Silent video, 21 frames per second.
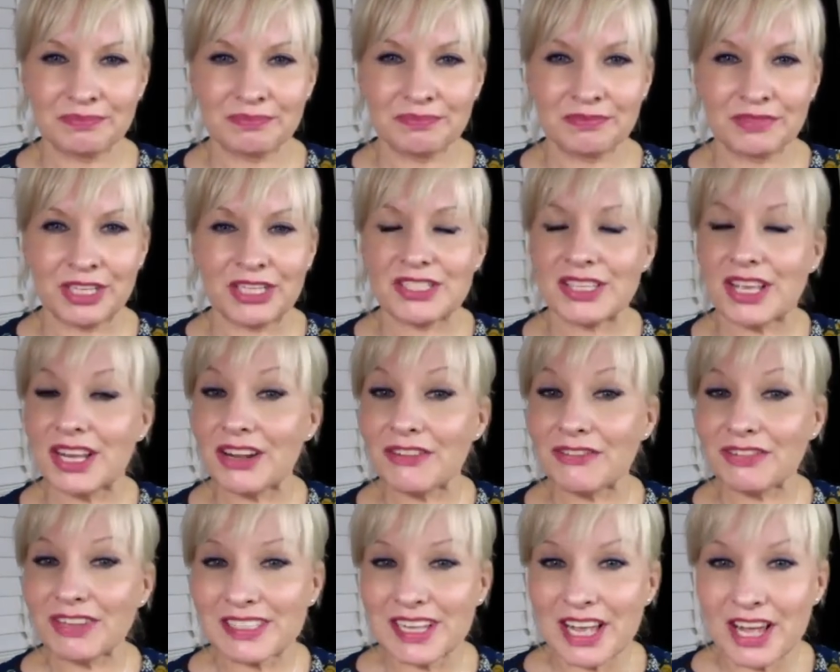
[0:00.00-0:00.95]
So,
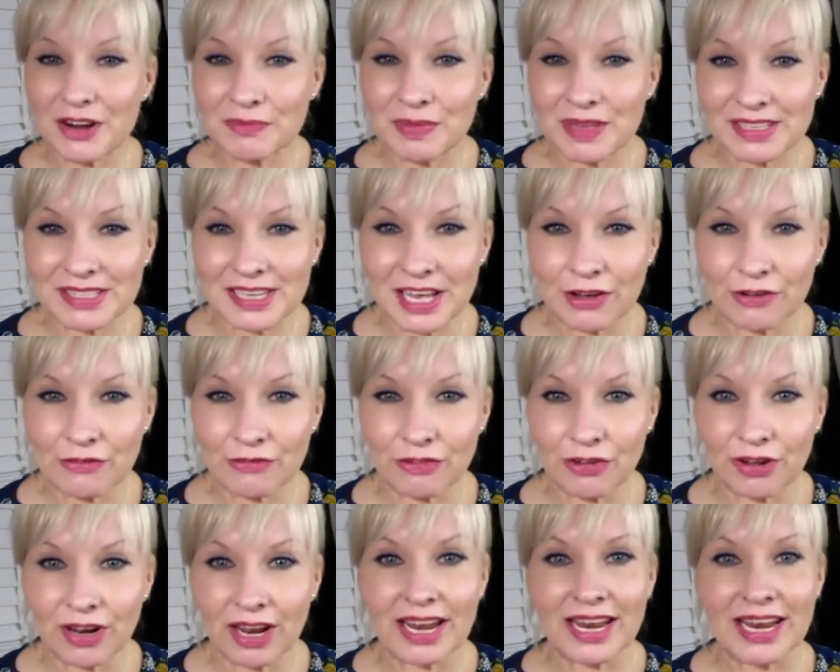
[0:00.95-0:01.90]
lovelies, I hope that's
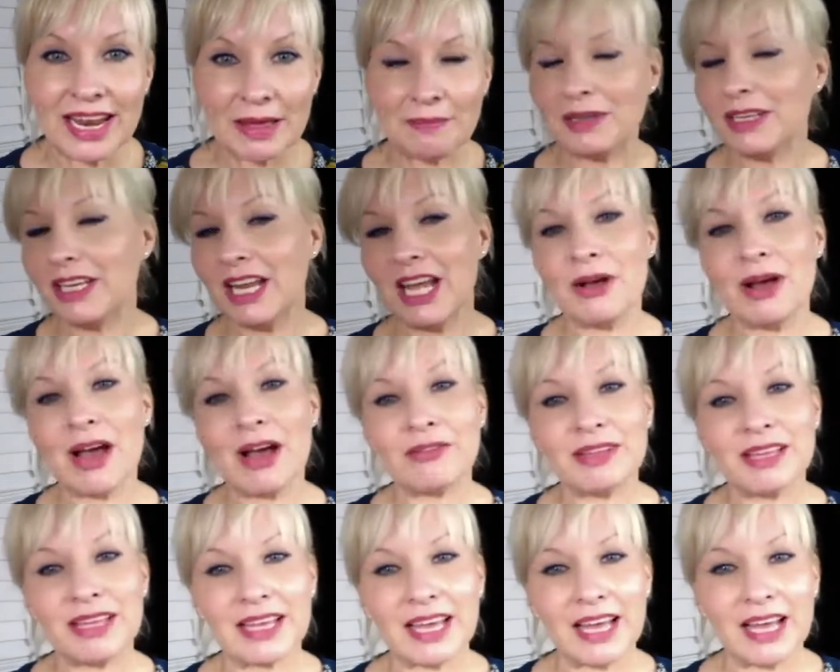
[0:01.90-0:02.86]
helpful. Let me know how
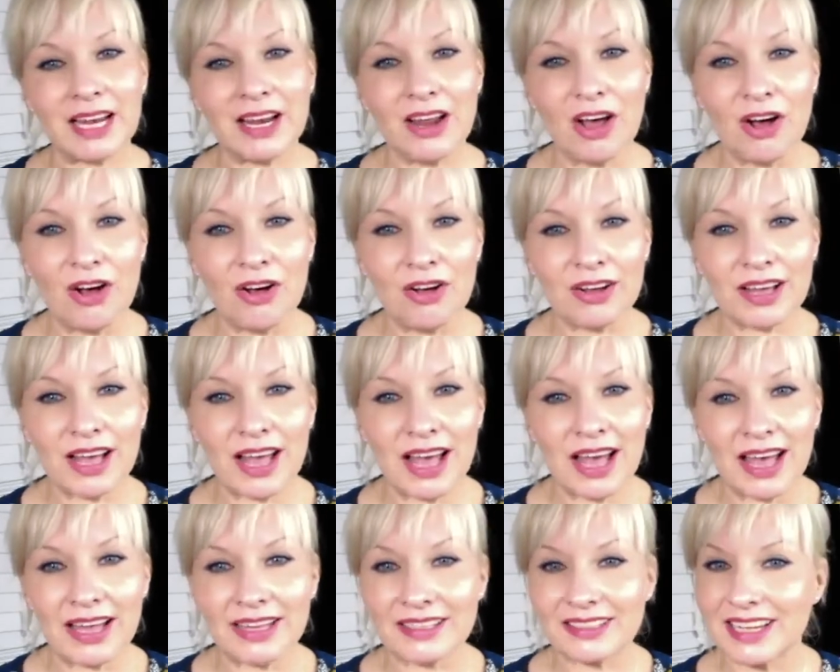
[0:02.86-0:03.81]
you get along
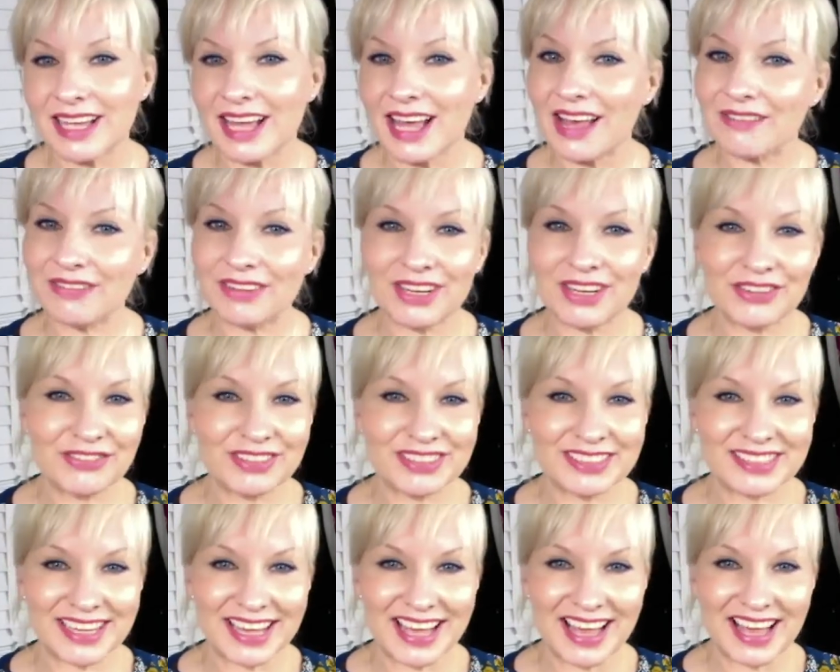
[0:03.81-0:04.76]
and have a
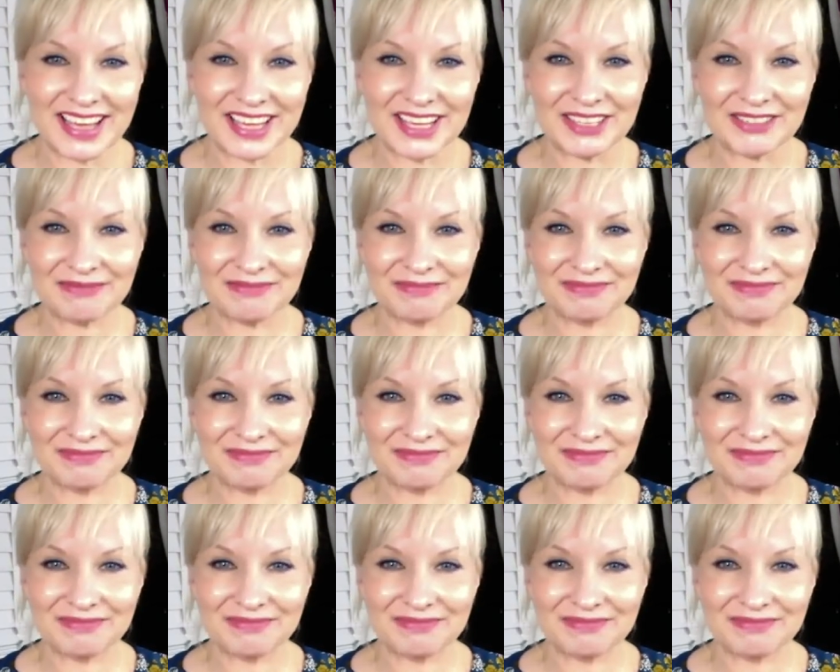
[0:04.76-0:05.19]
lovely day.